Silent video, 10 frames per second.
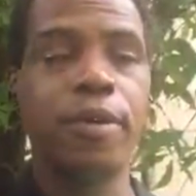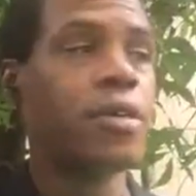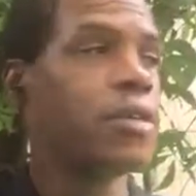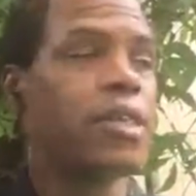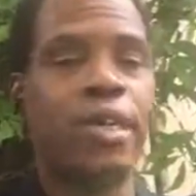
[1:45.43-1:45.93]

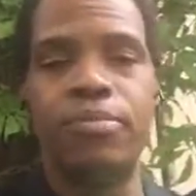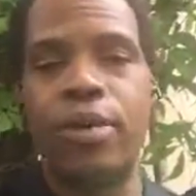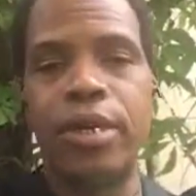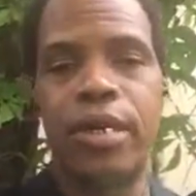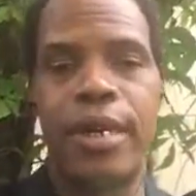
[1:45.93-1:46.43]
good dead
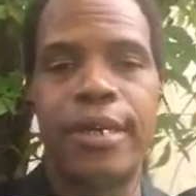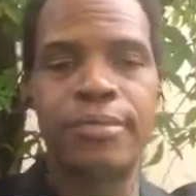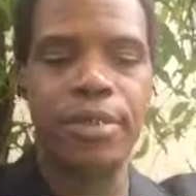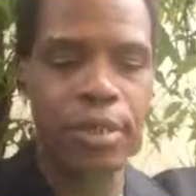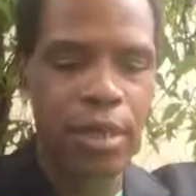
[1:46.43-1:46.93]
brain
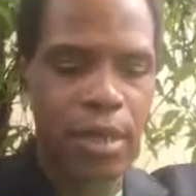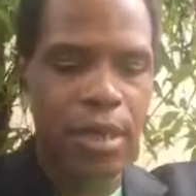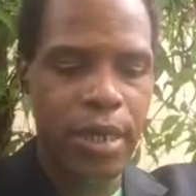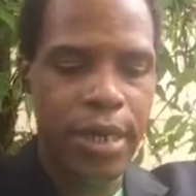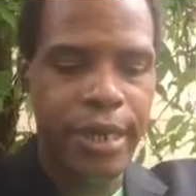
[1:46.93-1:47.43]
economist,
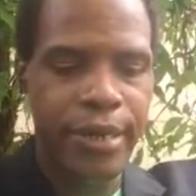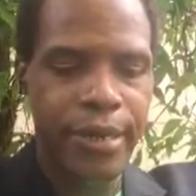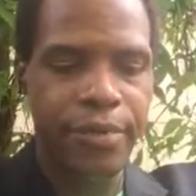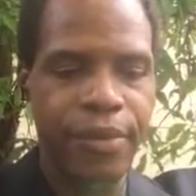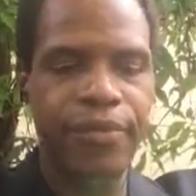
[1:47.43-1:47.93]

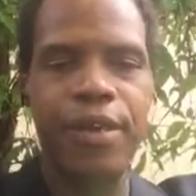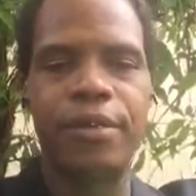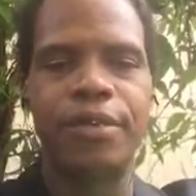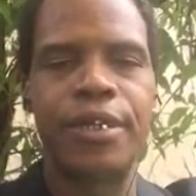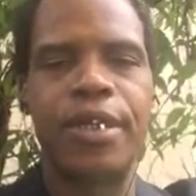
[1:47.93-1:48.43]
and we
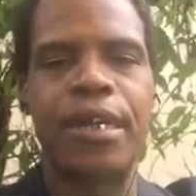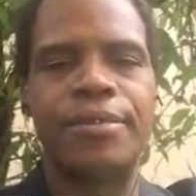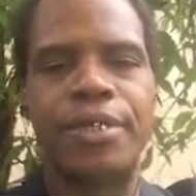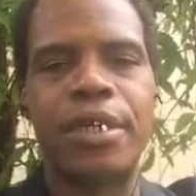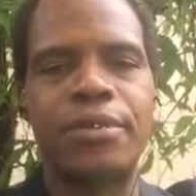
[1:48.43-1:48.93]
follow their
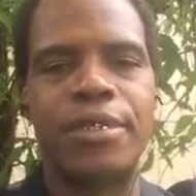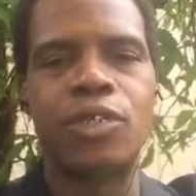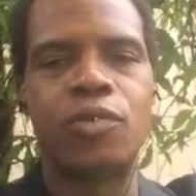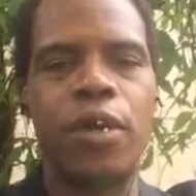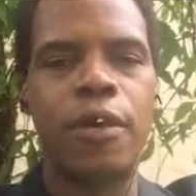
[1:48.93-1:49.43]
commentary
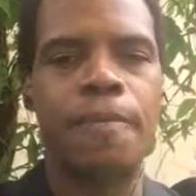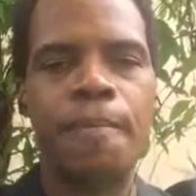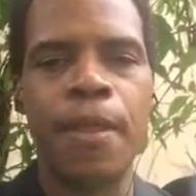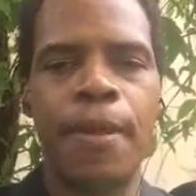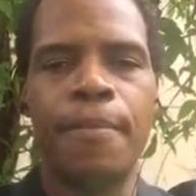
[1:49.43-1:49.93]
as well.
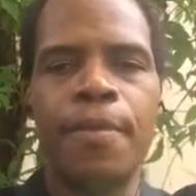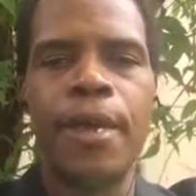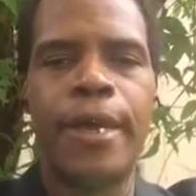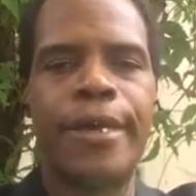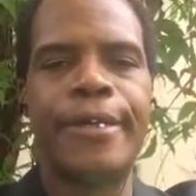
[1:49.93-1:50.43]

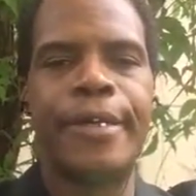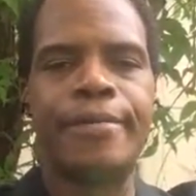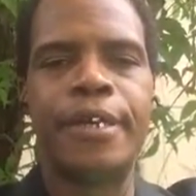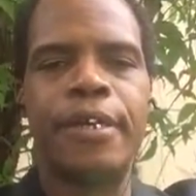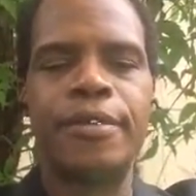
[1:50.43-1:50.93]
And
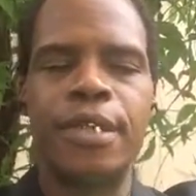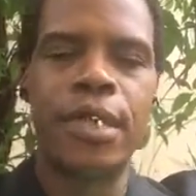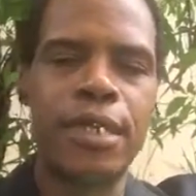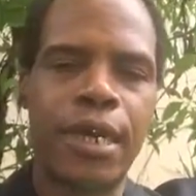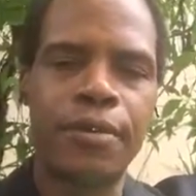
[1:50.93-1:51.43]

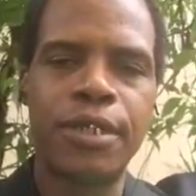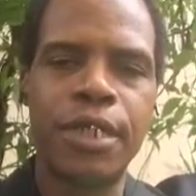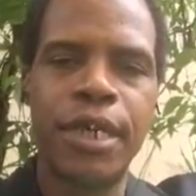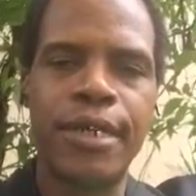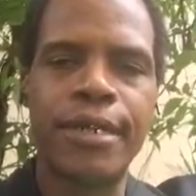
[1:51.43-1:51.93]
they were
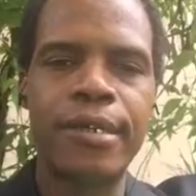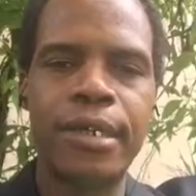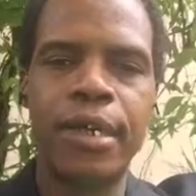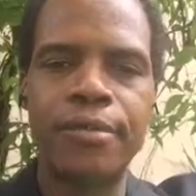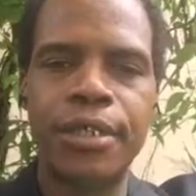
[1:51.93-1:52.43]
saying that the
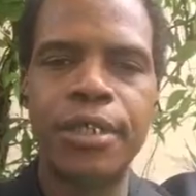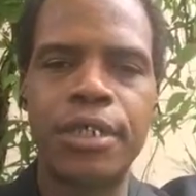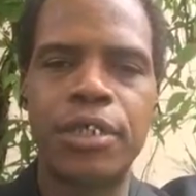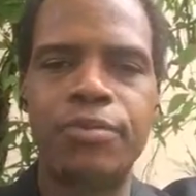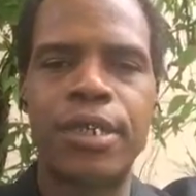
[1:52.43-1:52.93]

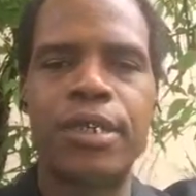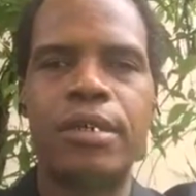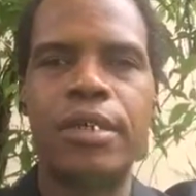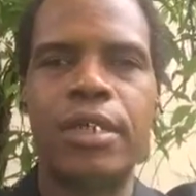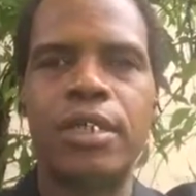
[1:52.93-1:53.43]
currency is
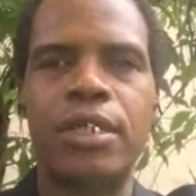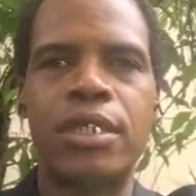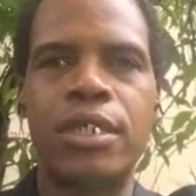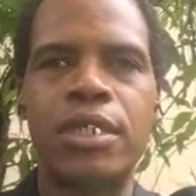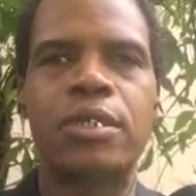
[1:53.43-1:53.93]
being
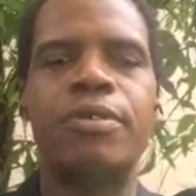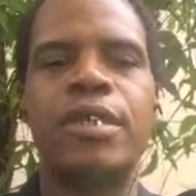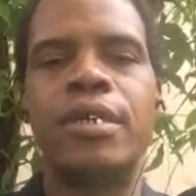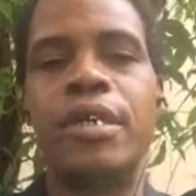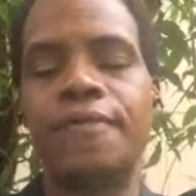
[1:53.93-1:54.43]

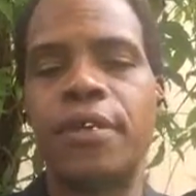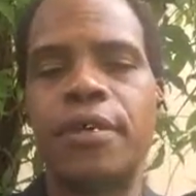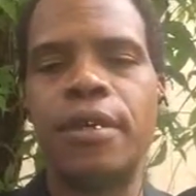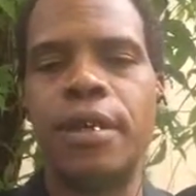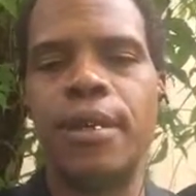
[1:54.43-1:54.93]

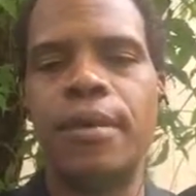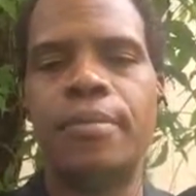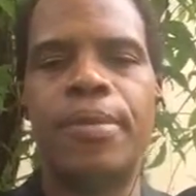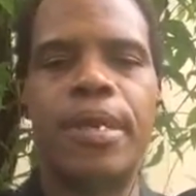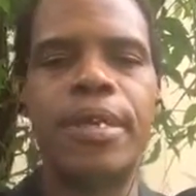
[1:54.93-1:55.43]
lifted
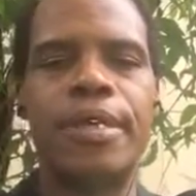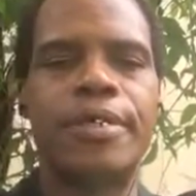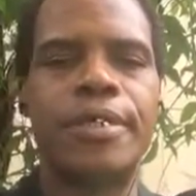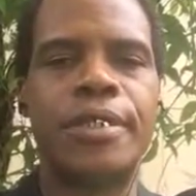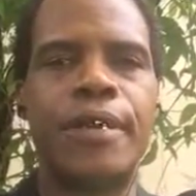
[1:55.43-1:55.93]

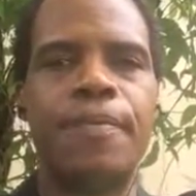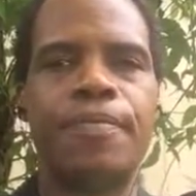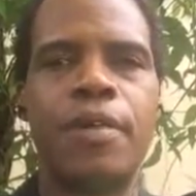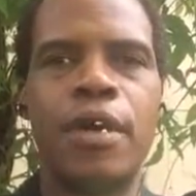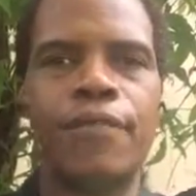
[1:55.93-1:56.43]
because
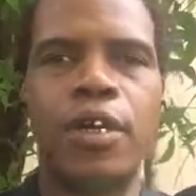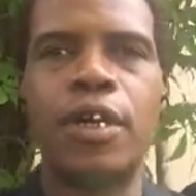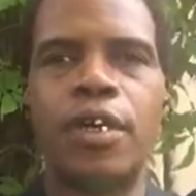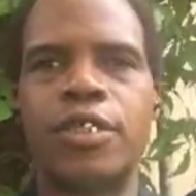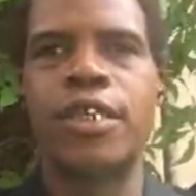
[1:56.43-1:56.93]
of the
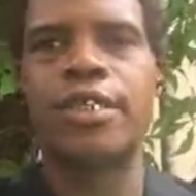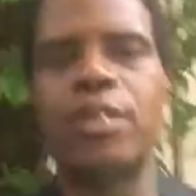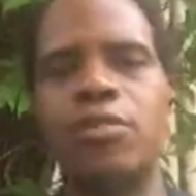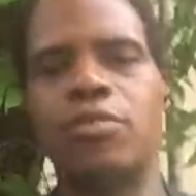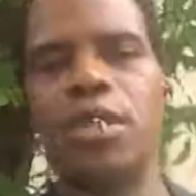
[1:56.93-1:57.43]
cuts that
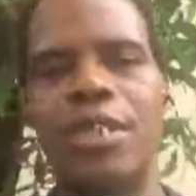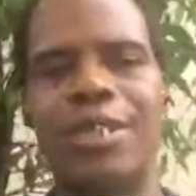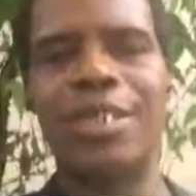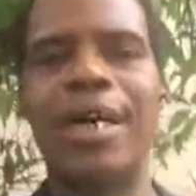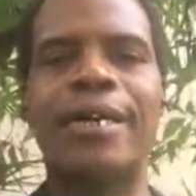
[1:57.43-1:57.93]
they're doing
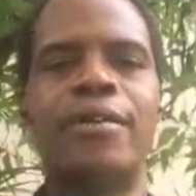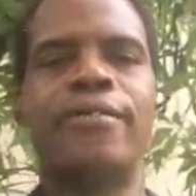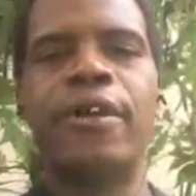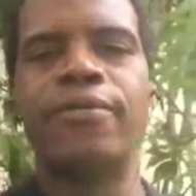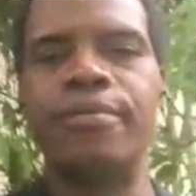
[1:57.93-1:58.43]
inside
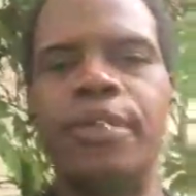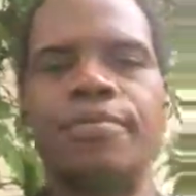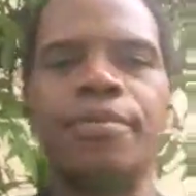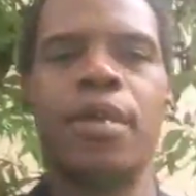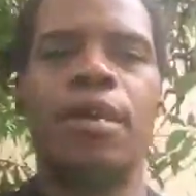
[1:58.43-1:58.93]
of
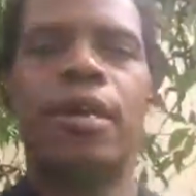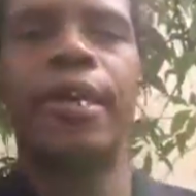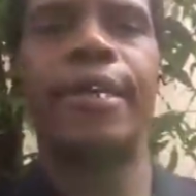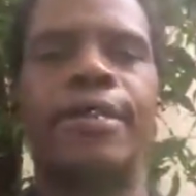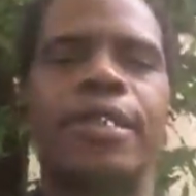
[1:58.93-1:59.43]
government
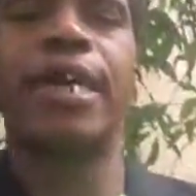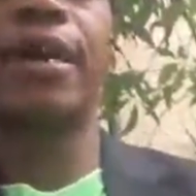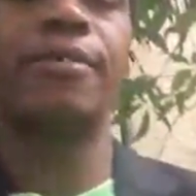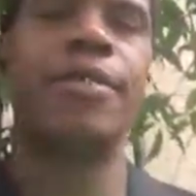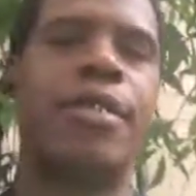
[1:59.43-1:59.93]
and the
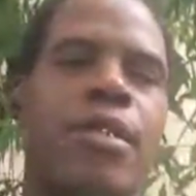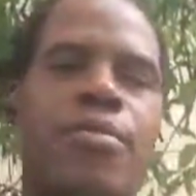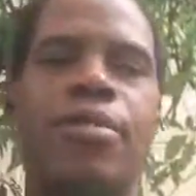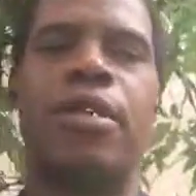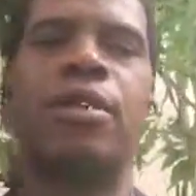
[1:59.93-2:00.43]
tariffs that
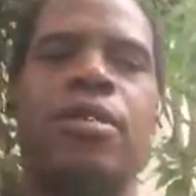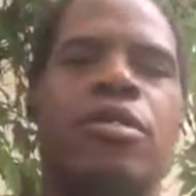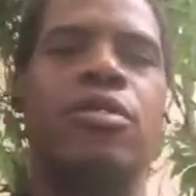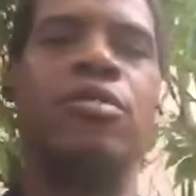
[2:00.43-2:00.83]
they're putting on the